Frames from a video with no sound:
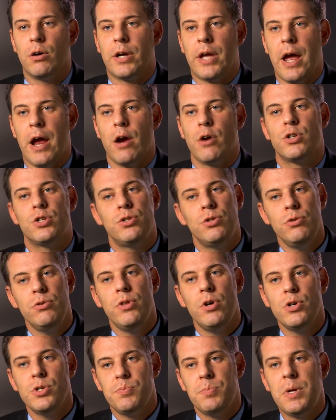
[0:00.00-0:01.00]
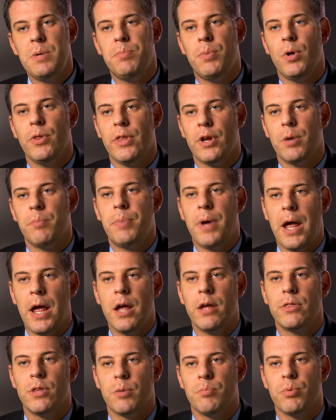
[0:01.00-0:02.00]
care to those people that are
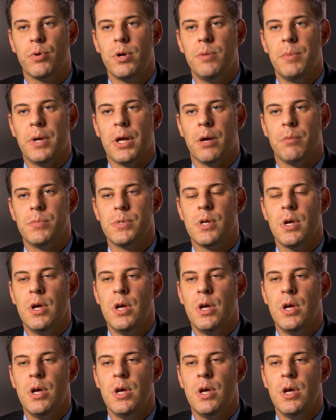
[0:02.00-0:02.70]
paying their premiums.